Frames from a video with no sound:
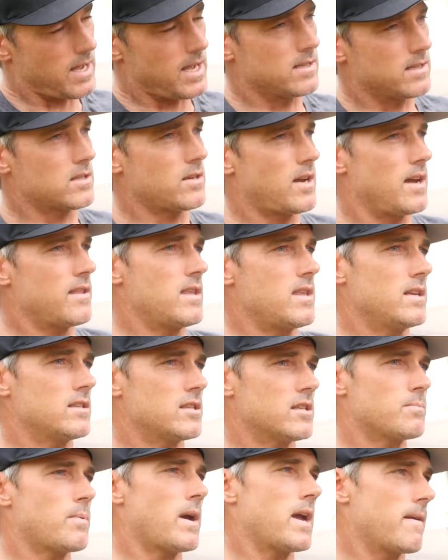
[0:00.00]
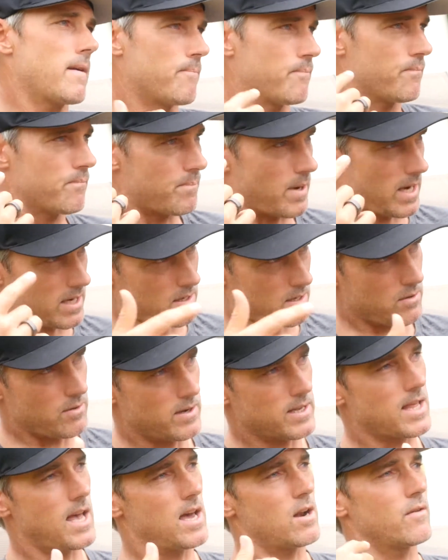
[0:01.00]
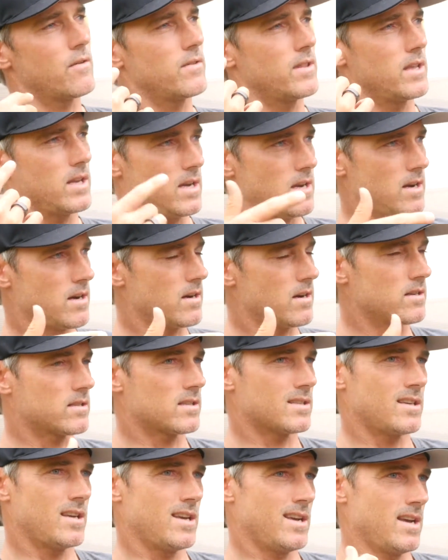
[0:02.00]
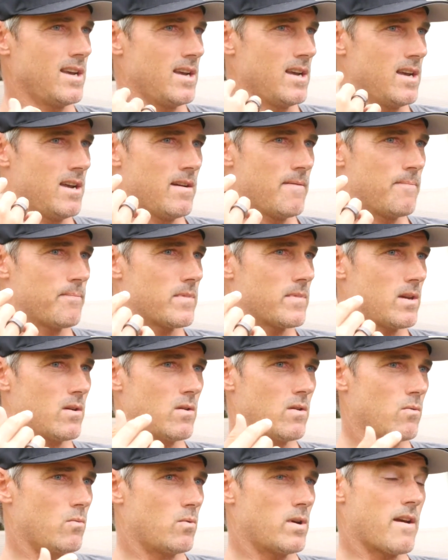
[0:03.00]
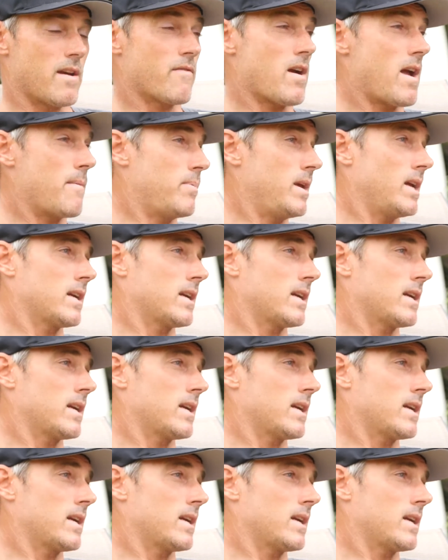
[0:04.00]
And so I think just by doing that over the years, whatever I